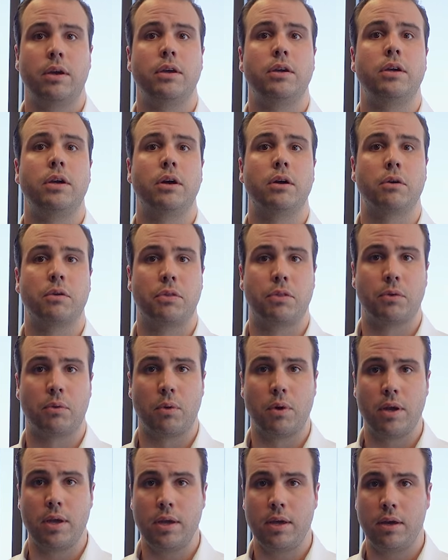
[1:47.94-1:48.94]
Year
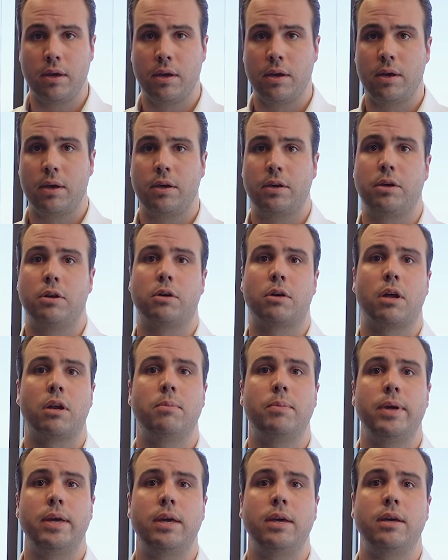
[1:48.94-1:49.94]
3, you're going
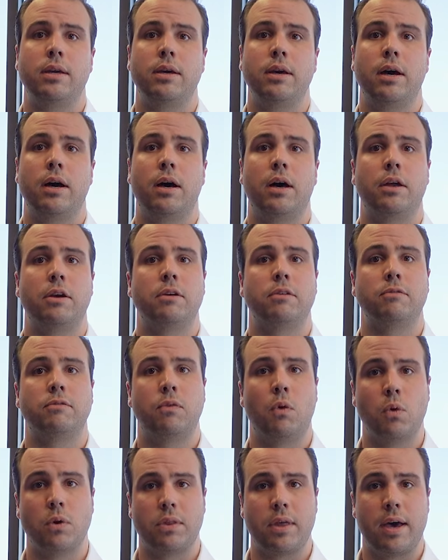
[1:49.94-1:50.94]
to be
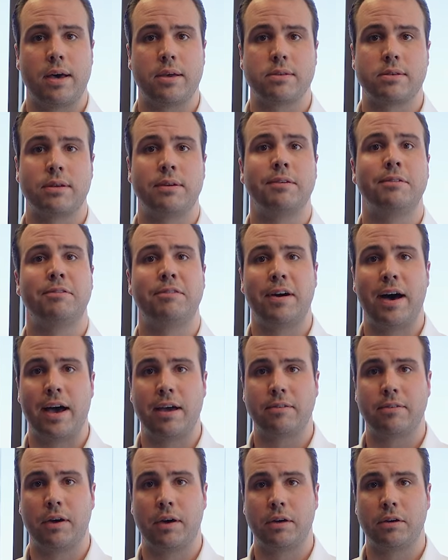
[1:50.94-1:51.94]

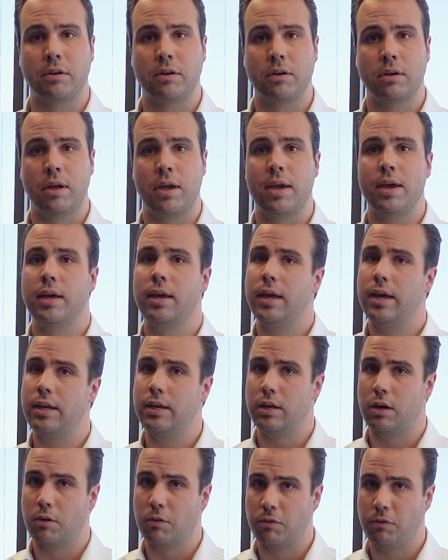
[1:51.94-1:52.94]
$104,500,
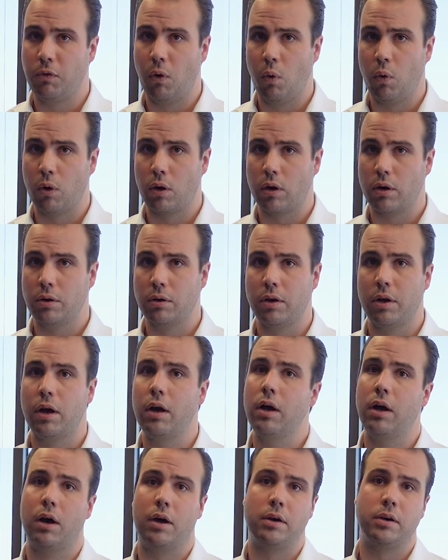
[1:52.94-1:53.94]
and year 4,
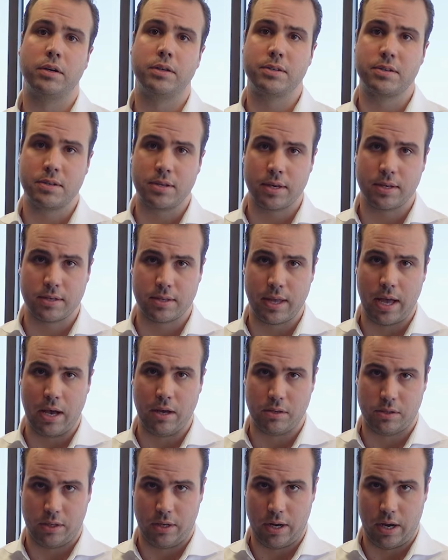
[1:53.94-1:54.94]

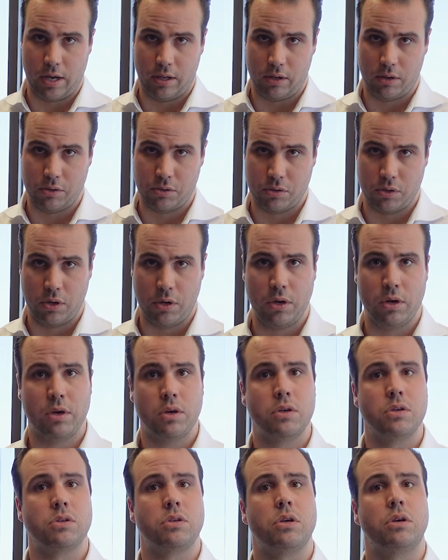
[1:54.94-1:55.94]
$106,000.
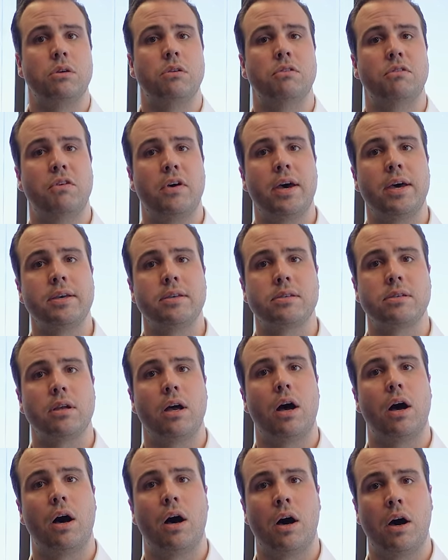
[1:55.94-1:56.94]
So you
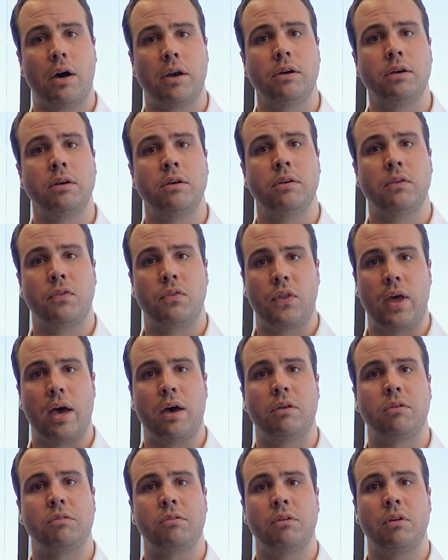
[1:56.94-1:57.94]
invest
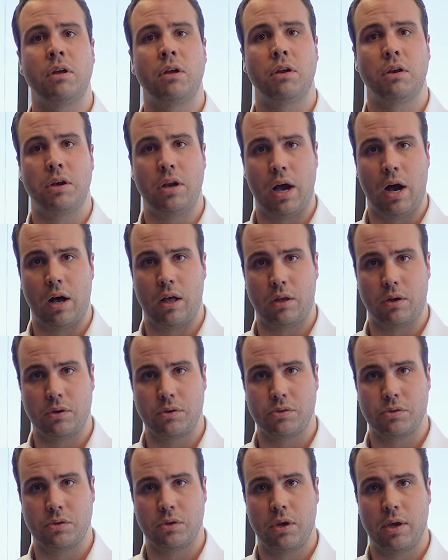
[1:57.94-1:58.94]

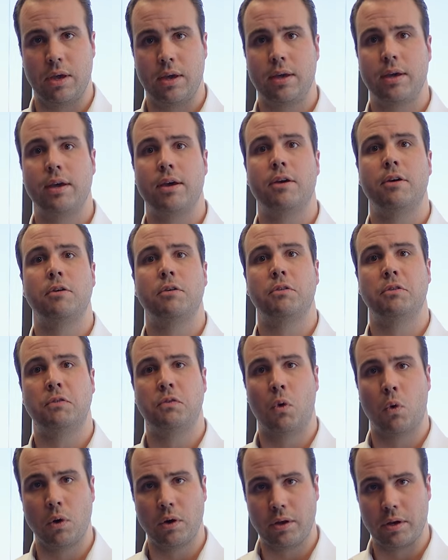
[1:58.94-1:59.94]
$100,000.
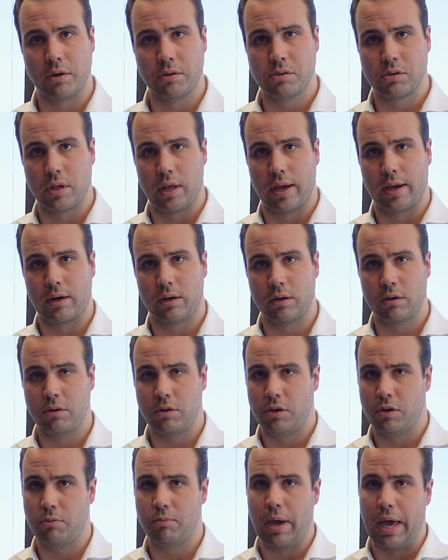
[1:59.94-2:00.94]
4 years later,
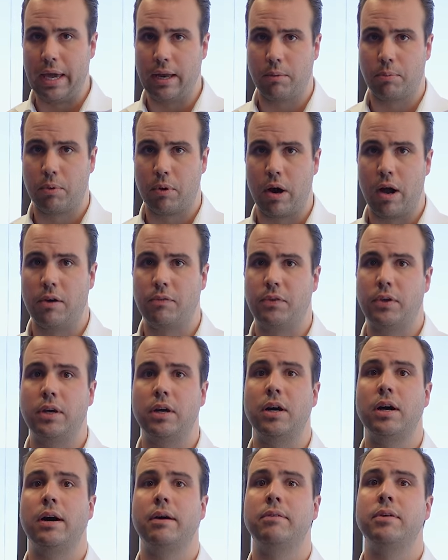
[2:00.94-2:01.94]
you made a profit
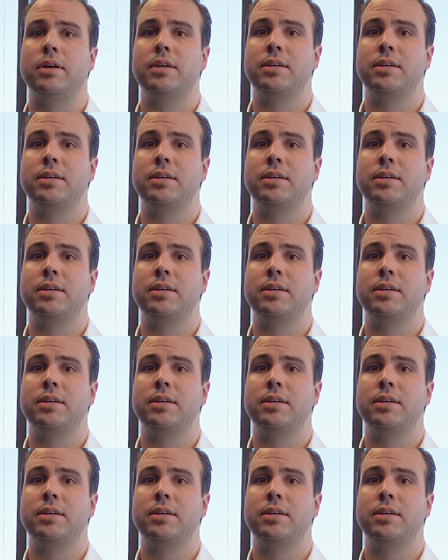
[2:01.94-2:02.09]
of